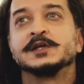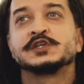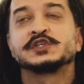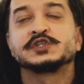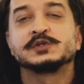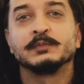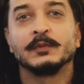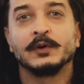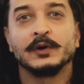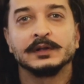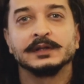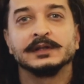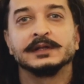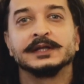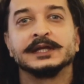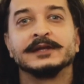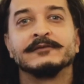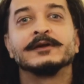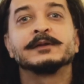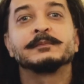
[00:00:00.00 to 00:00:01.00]
small
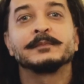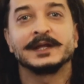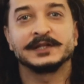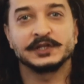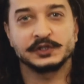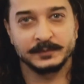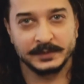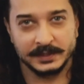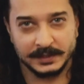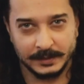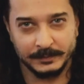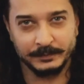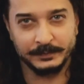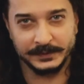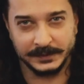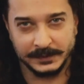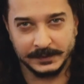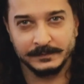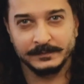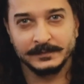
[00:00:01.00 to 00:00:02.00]
event management
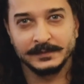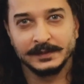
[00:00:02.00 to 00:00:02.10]
company.